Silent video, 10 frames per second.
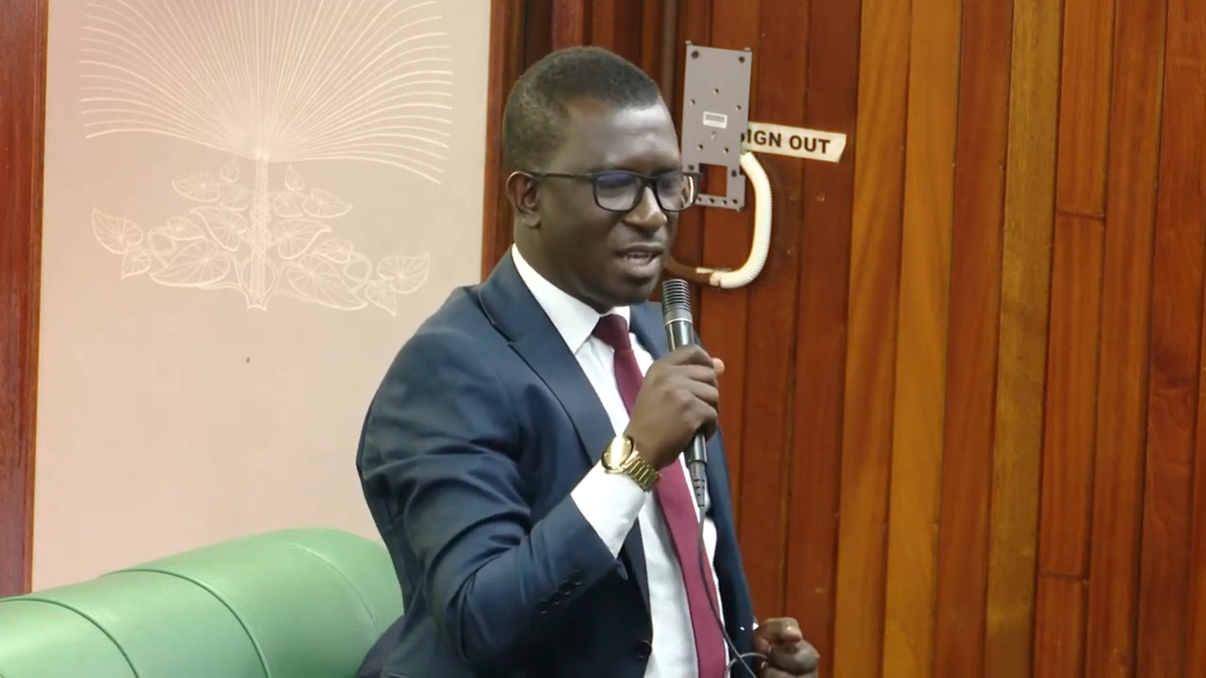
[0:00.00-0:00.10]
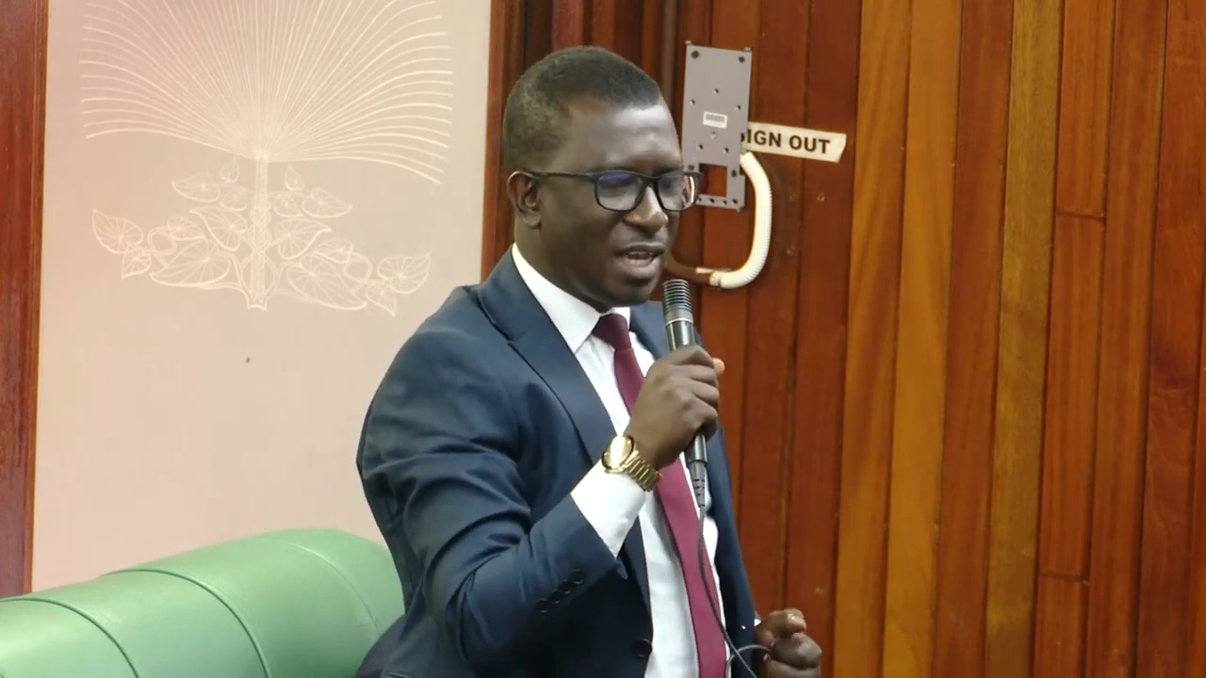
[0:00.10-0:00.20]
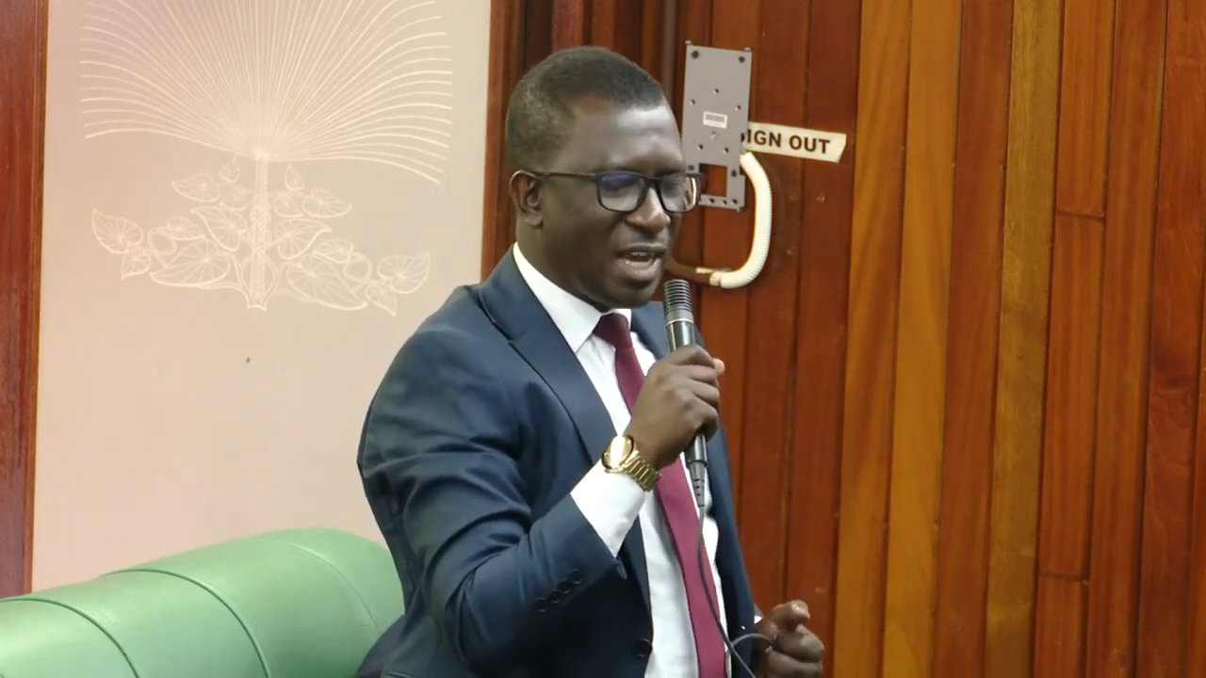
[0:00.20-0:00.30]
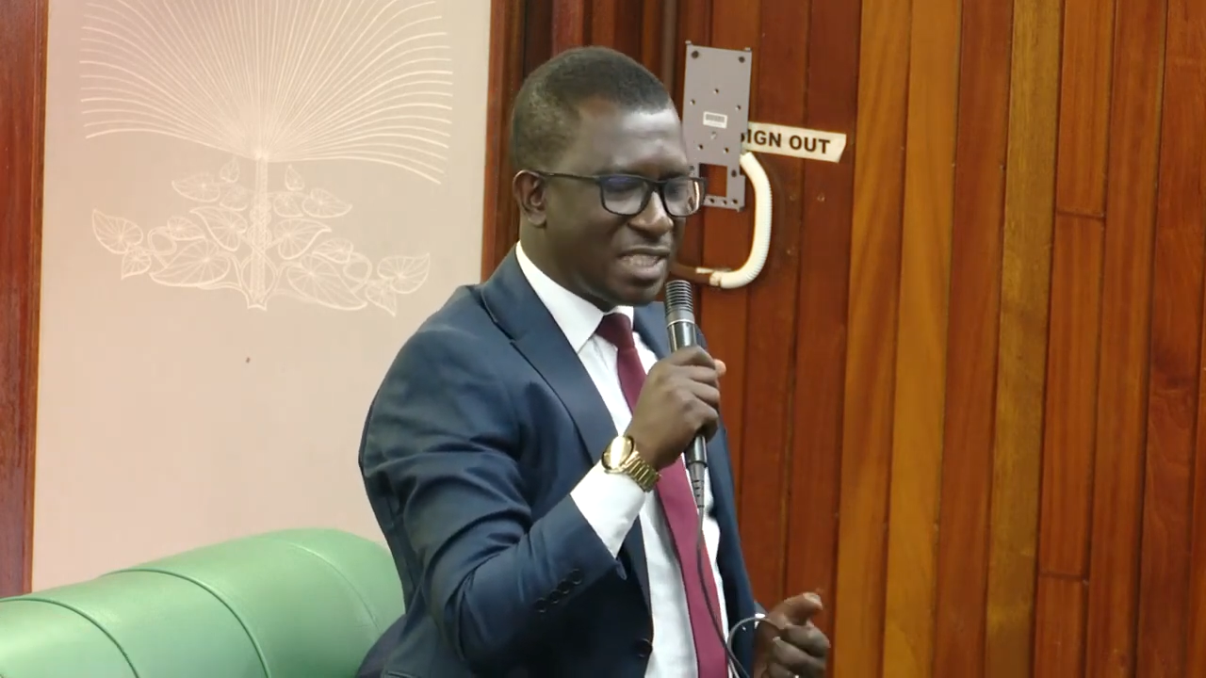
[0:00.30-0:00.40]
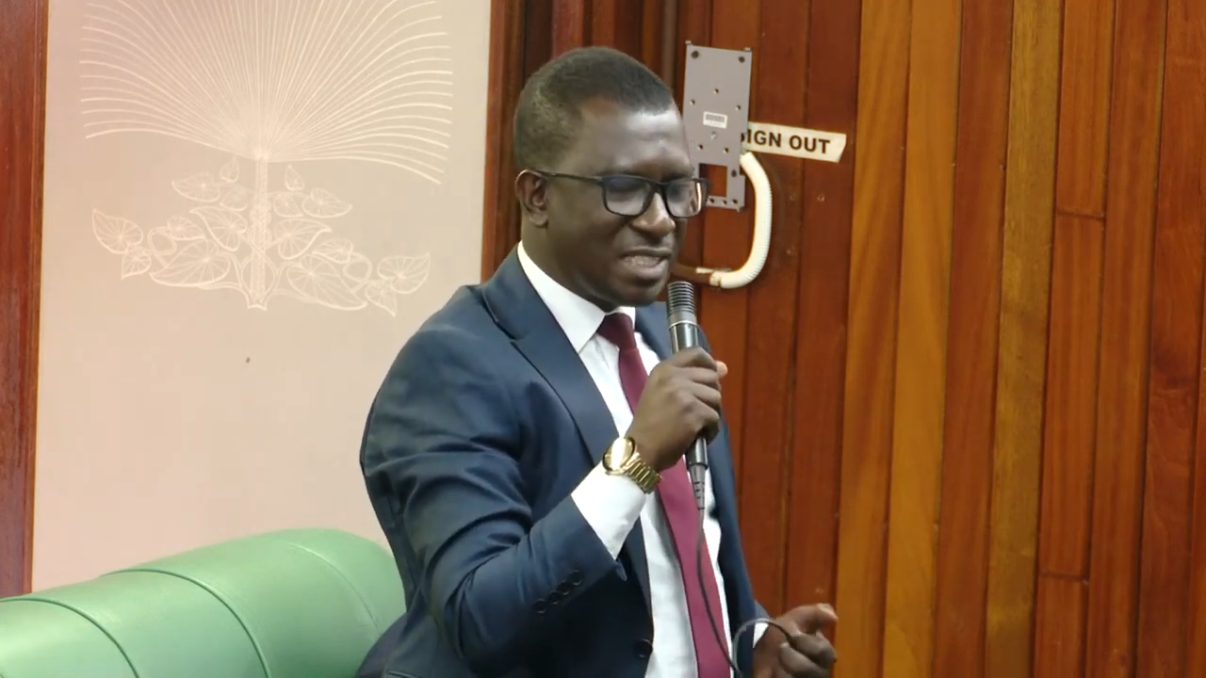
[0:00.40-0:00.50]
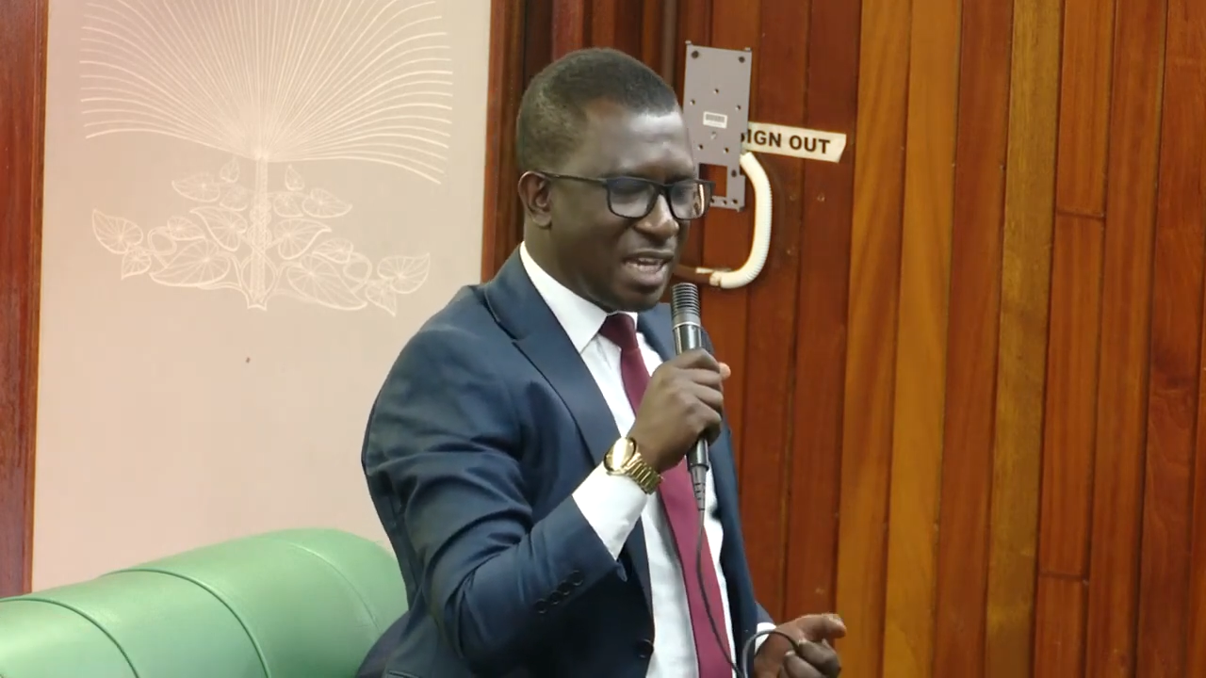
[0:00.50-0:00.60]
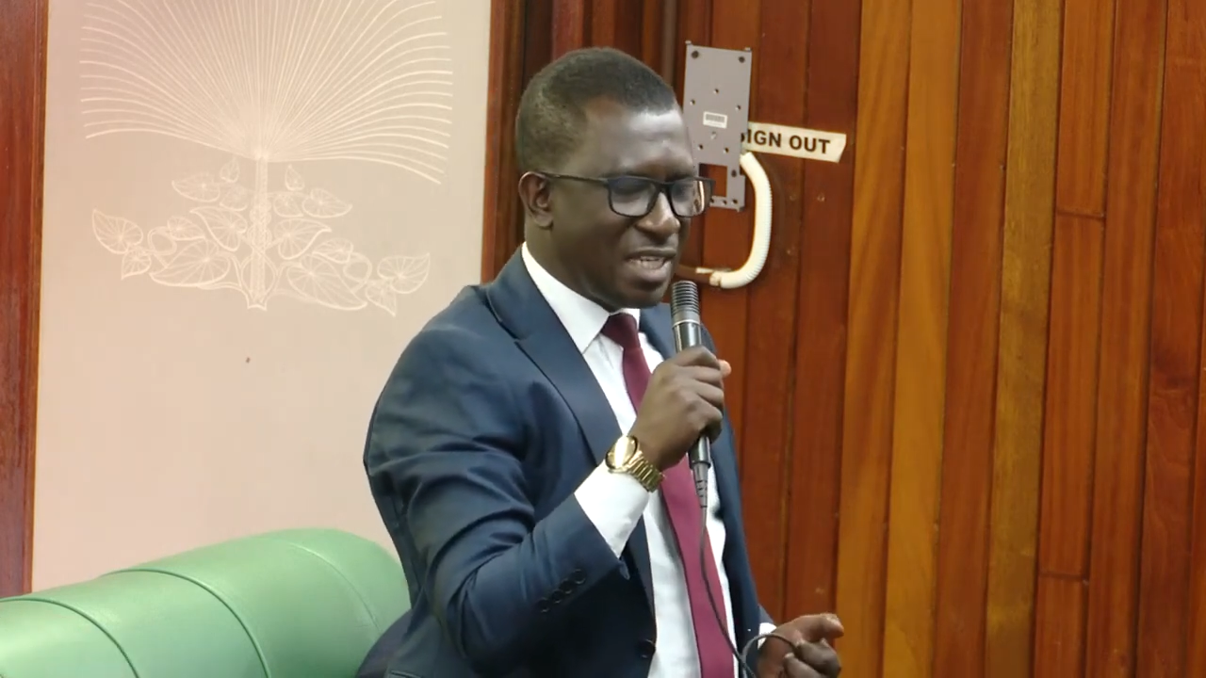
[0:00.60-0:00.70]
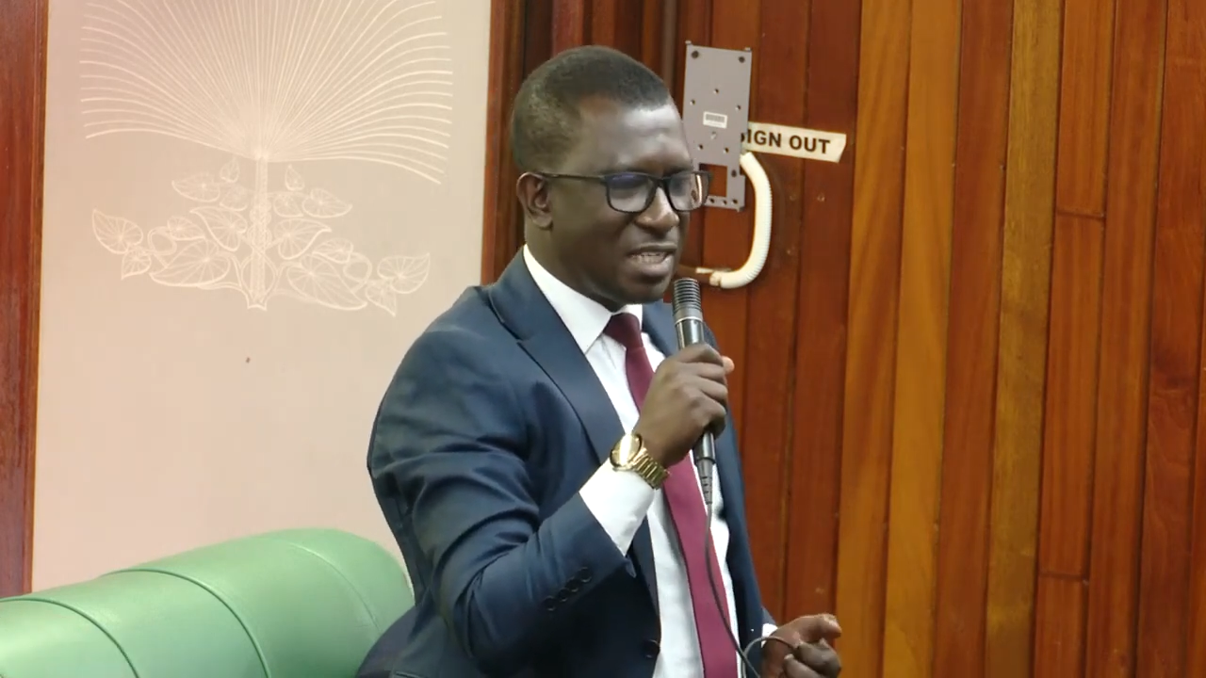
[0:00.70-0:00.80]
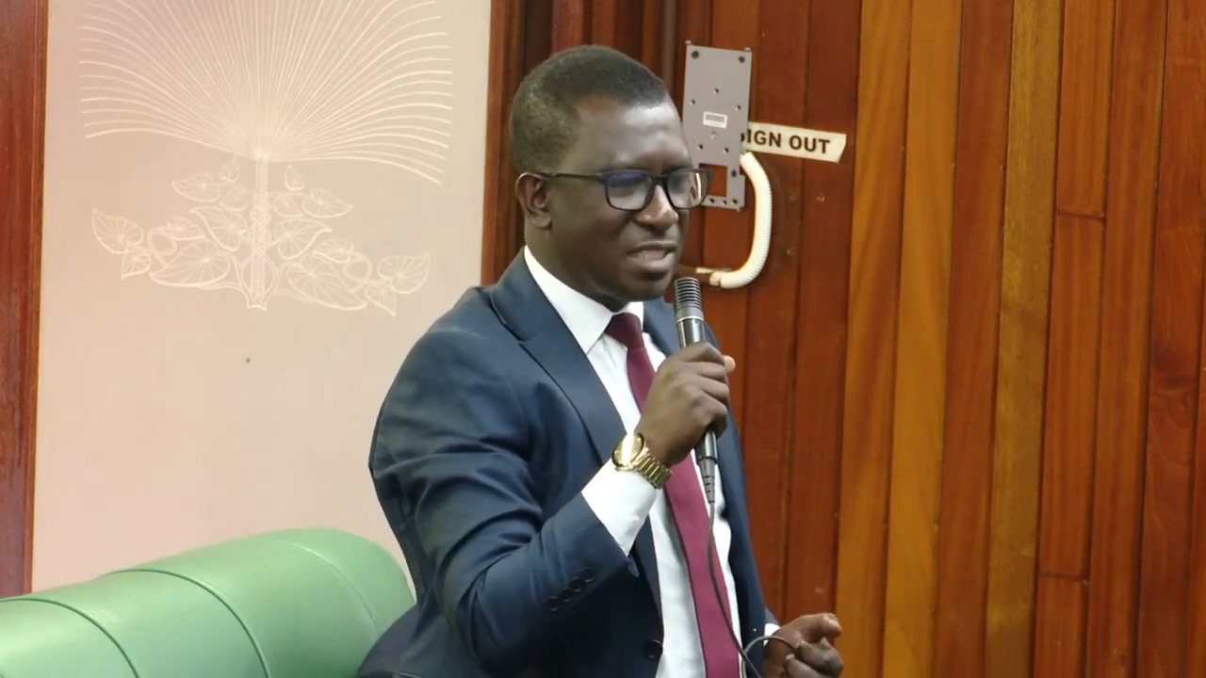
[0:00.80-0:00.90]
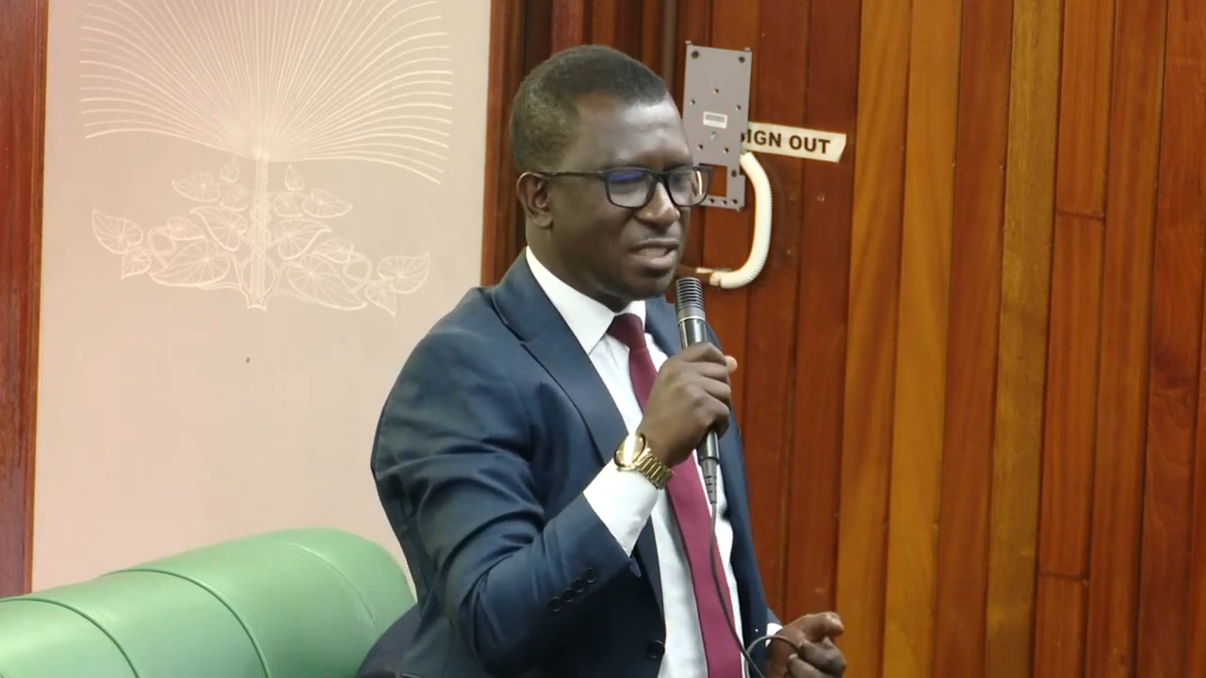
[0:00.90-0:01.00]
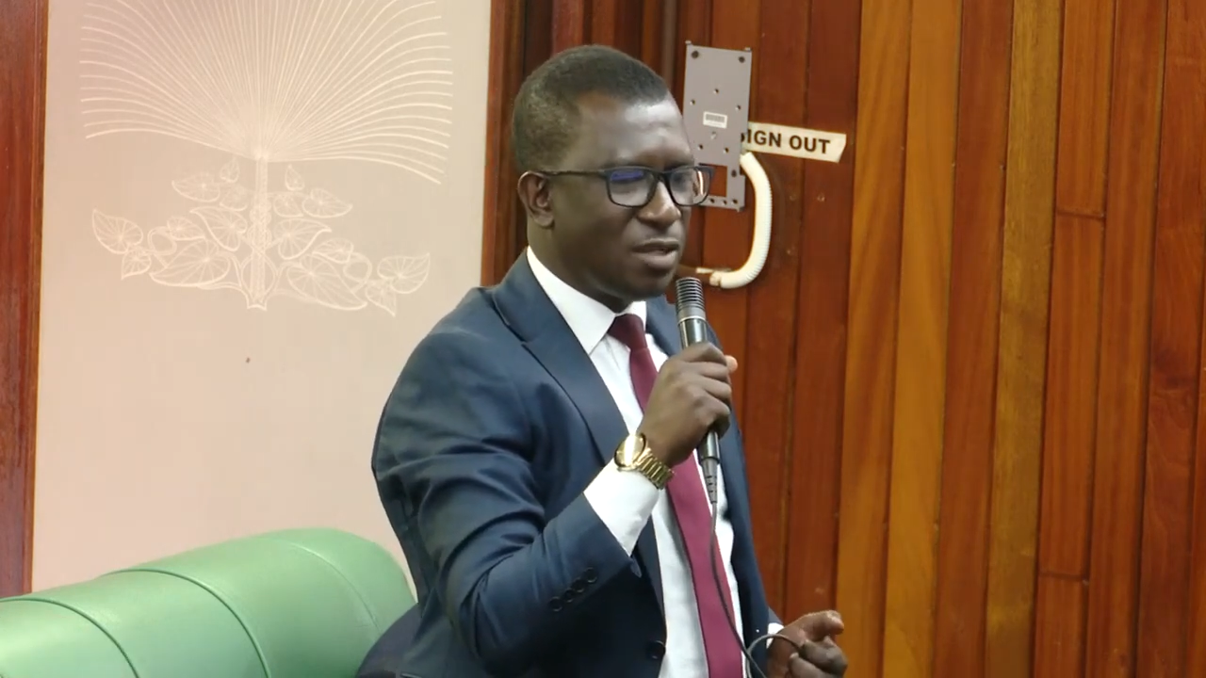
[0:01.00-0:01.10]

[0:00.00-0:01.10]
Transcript: has done it